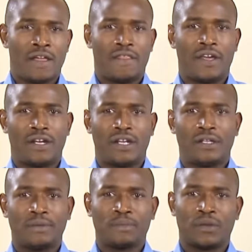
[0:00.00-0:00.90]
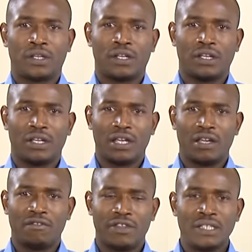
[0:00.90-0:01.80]
Then
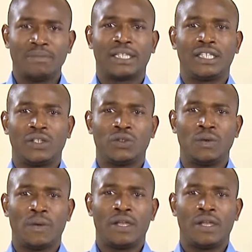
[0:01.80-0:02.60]
if this material